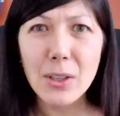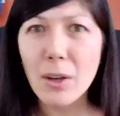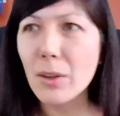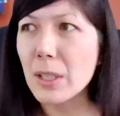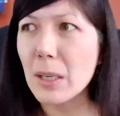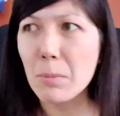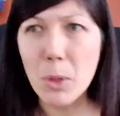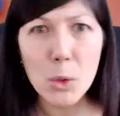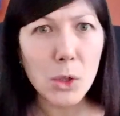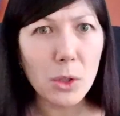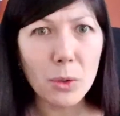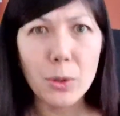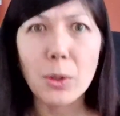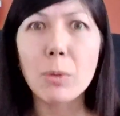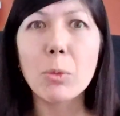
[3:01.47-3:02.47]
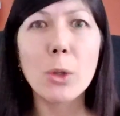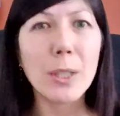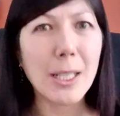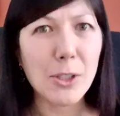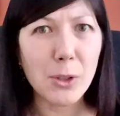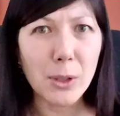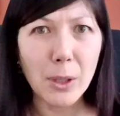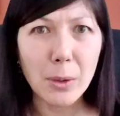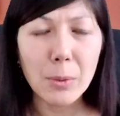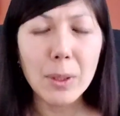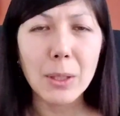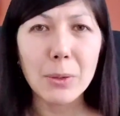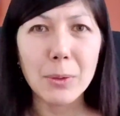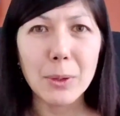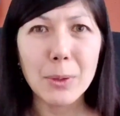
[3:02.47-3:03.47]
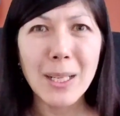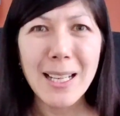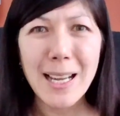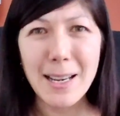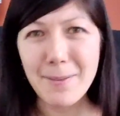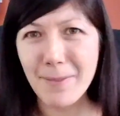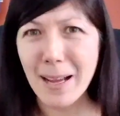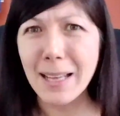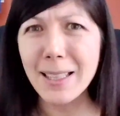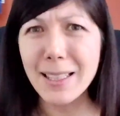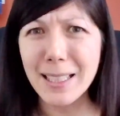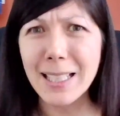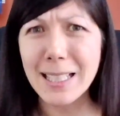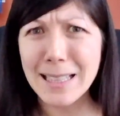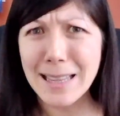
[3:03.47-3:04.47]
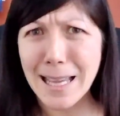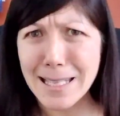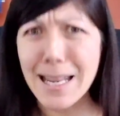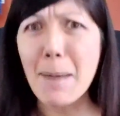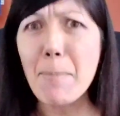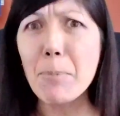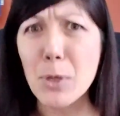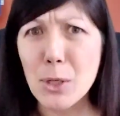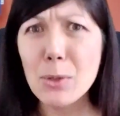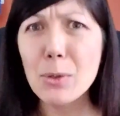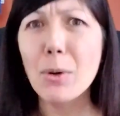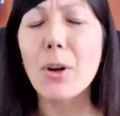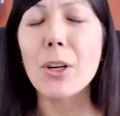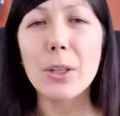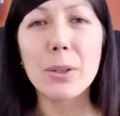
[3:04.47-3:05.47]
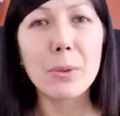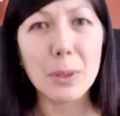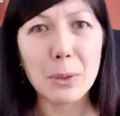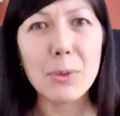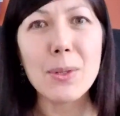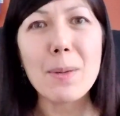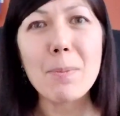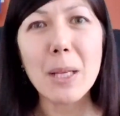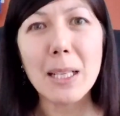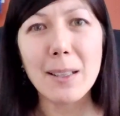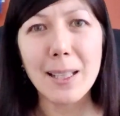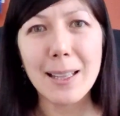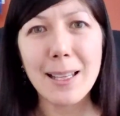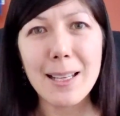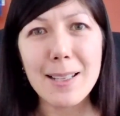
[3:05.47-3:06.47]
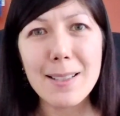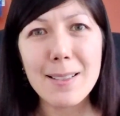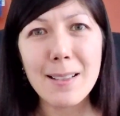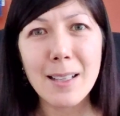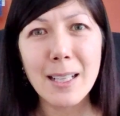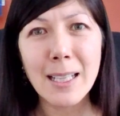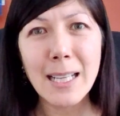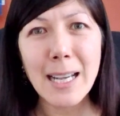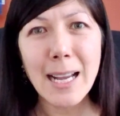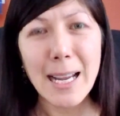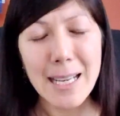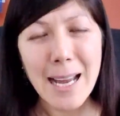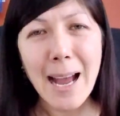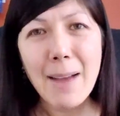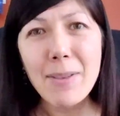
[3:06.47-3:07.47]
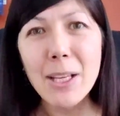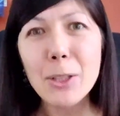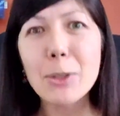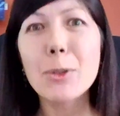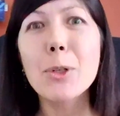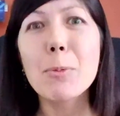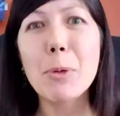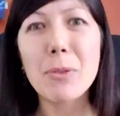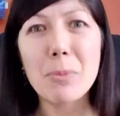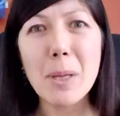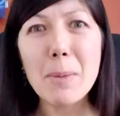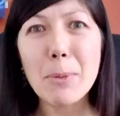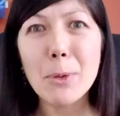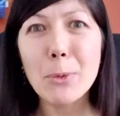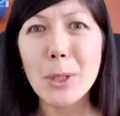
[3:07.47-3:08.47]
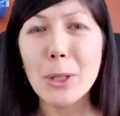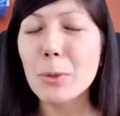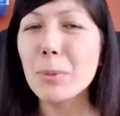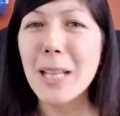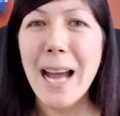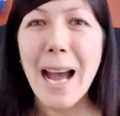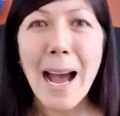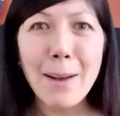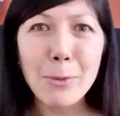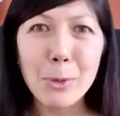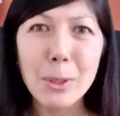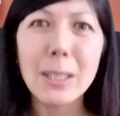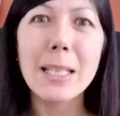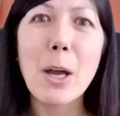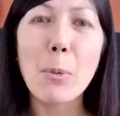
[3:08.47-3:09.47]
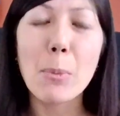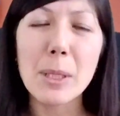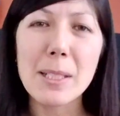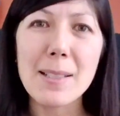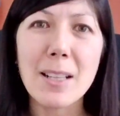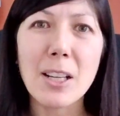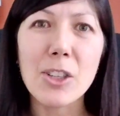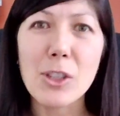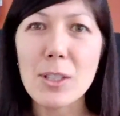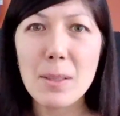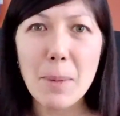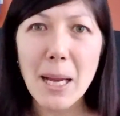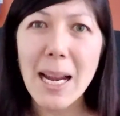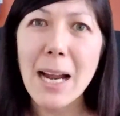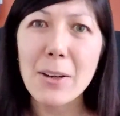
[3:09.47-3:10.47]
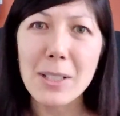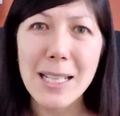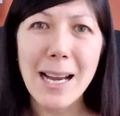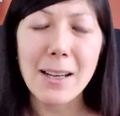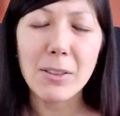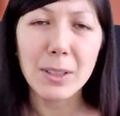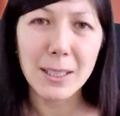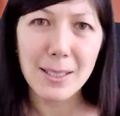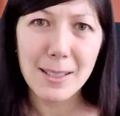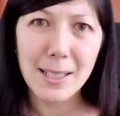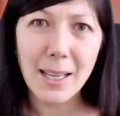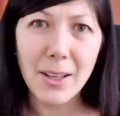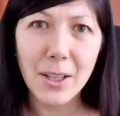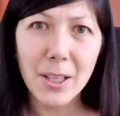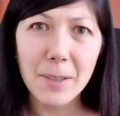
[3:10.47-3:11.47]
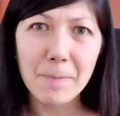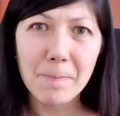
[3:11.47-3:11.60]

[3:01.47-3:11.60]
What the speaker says: all the emotional turmoil that you're going through and validating that them too are going through something like this, and having a group of people with whom to have really open discussions about how to tackle this together.